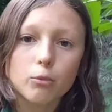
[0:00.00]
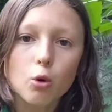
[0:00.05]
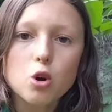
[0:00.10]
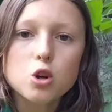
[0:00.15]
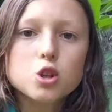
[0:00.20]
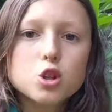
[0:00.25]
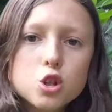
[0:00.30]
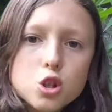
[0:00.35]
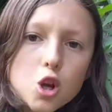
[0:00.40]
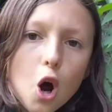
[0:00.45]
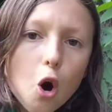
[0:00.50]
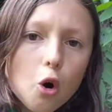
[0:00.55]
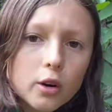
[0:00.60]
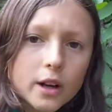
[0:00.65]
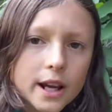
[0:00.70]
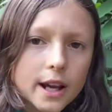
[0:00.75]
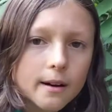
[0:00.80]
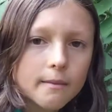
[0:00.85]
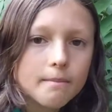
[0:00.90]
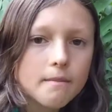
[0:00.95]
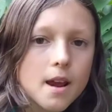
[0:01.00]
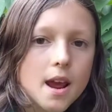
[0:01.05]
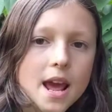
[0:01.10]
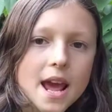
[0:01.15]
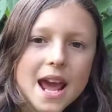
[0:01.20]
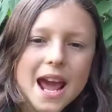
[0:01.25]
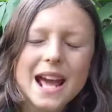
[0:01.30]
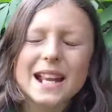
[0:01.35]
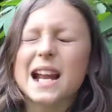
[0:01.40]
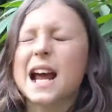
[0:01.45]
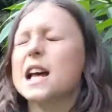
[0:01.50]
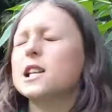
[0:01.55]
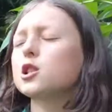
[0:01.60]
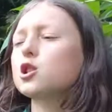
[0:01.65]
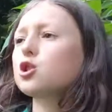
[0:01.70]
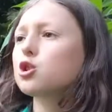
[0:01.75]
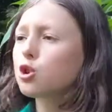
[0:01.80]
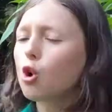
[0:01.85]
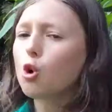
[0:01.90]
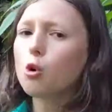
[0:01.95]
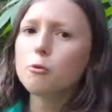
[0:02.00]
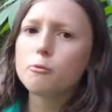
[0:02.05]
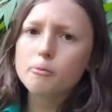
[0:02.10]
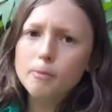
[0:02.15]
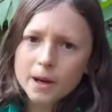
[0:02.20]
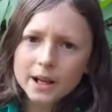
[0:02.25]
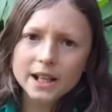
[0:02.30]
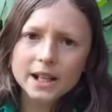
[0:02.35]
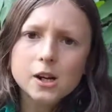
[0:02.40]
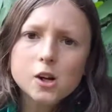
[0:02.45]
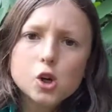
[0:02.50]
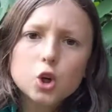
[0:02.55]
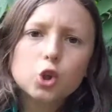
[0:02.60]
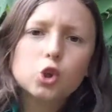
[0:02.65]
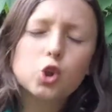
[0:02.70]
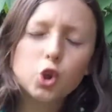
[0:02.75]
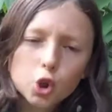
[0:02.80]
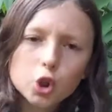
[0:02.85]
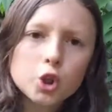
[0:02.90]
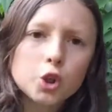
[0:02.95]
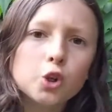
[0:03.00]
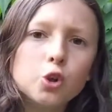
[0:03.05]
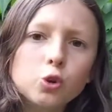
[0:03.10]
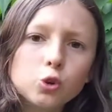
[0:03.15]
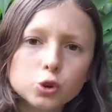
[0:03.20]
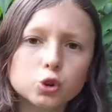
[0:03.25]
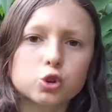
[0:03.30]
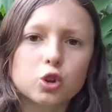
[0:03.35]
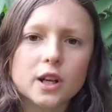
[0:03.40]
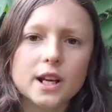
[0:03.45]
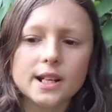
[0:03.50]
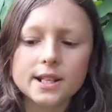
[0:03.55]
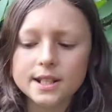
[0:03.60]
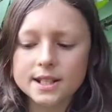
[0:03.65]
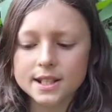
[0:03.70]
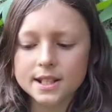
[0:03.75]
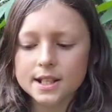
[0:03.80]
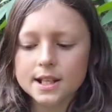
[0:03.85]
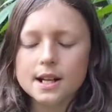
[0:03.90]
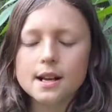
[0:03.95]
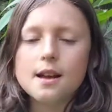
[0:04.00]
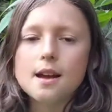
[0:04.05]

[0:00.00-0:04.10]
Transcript: More sodium. It has so many good nutrients.